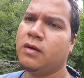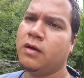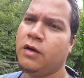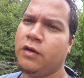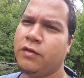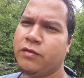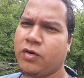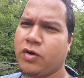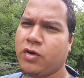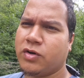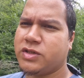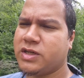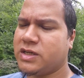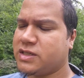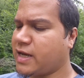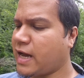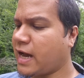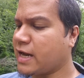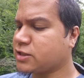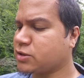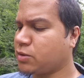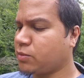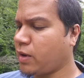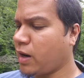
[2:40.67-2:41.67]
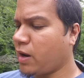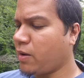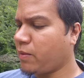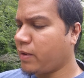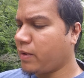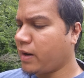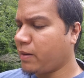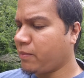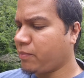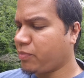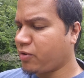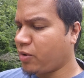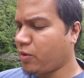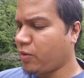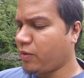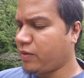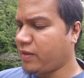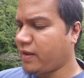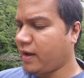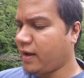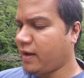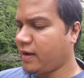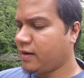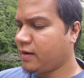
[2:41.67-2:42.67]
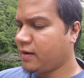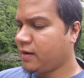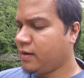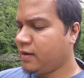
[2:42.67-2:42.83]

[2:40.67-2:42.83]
Of course he attacks right when I'm throwing that.